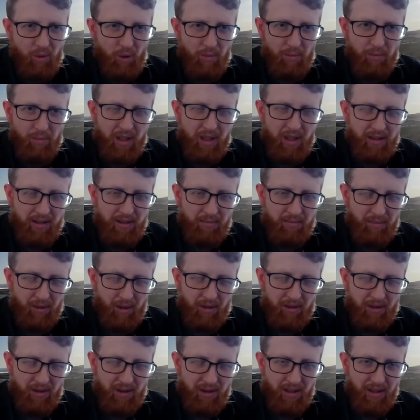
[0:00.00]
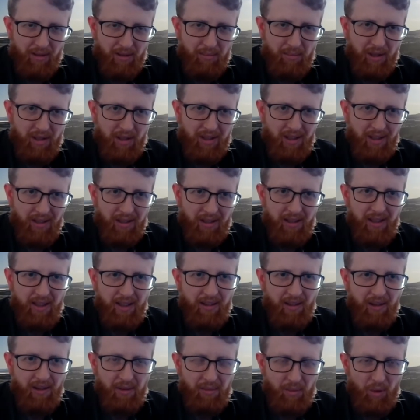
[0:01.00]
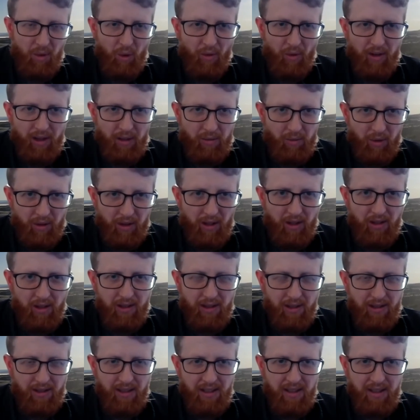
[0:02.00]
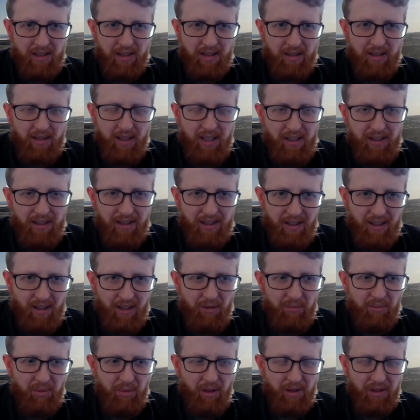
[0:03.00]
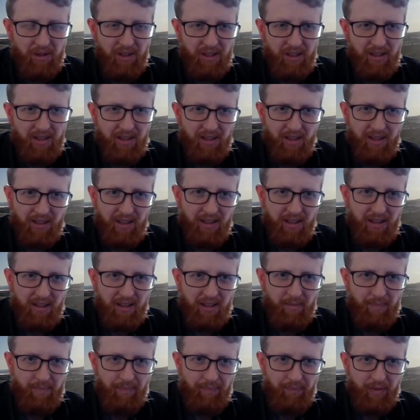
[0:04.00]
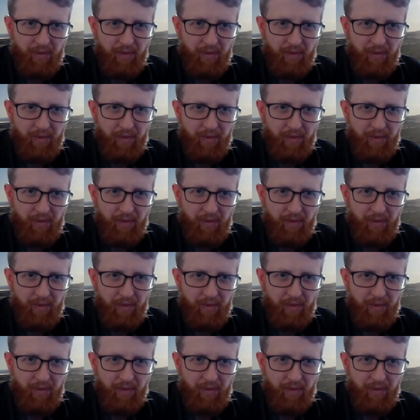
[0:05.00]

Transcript: mint blocks that I'm minting, the more that will go to these N G O projects, to these